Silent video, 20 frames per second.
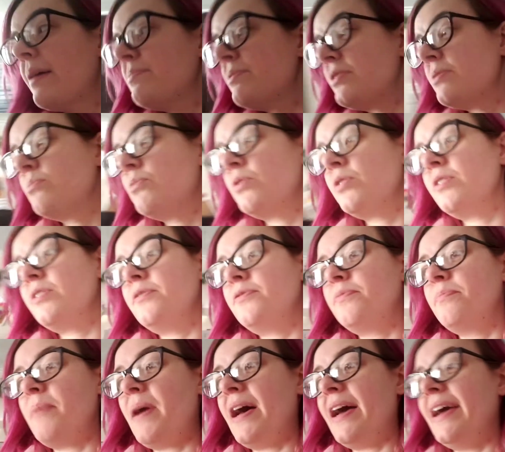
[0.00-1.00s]
should I grab some
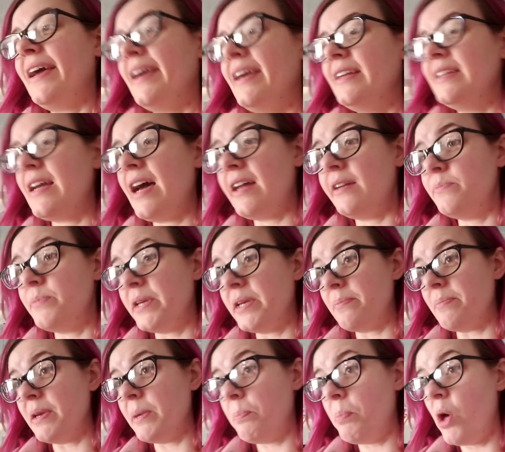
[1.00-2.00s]
more of my
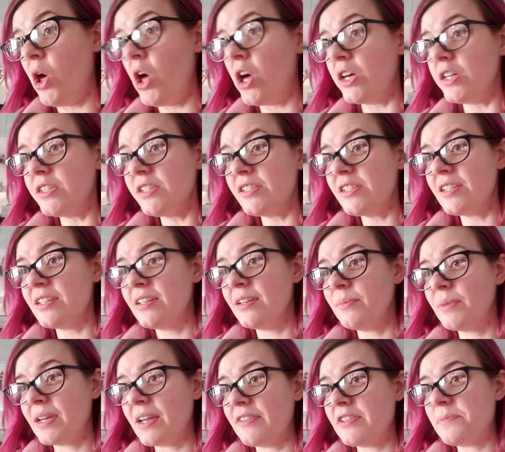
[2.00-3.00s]
non-meat
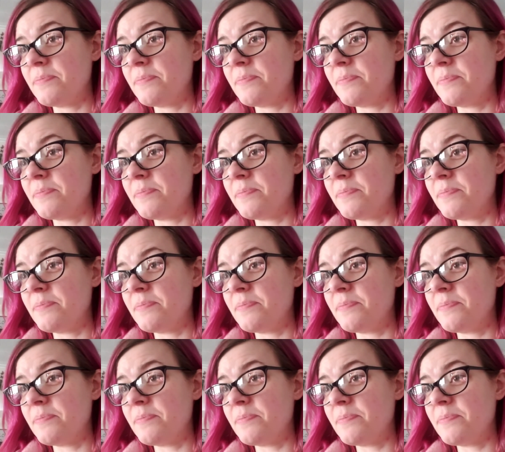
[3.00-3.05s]
meatballs?